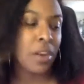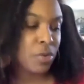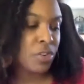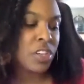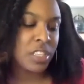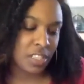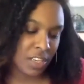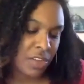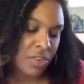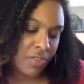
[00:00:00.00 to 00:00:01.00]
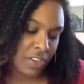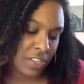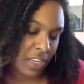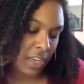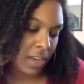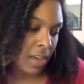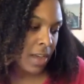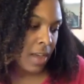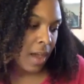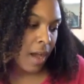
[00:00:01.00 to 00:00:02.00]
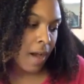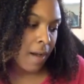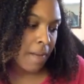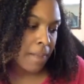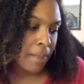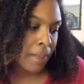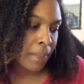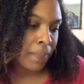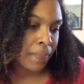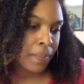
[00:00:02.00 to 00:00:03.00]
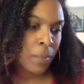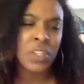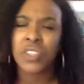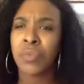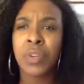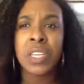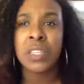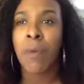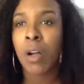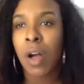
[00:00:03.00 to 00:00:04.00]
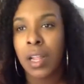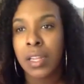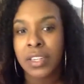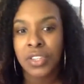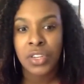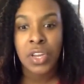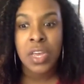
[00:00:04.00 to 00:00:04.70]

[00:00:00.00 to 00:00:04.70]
New Jersey City University, um, which is a really small college.